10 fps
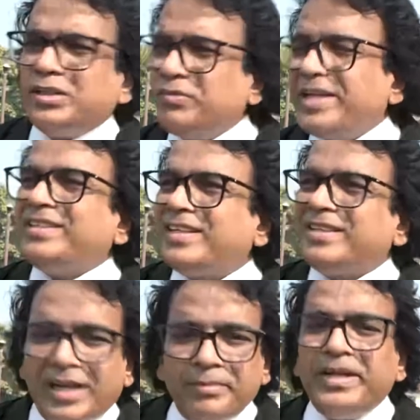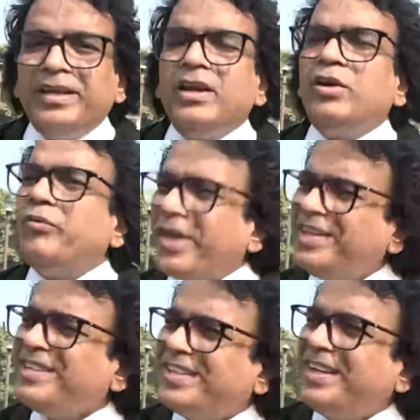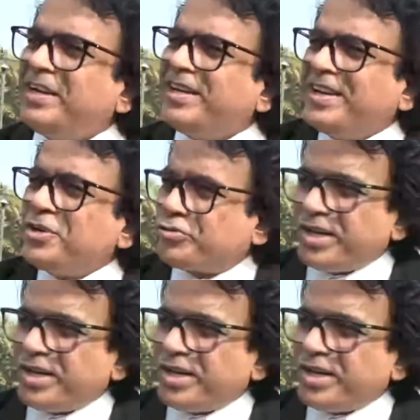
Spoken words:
But otherwise, tell me, where is the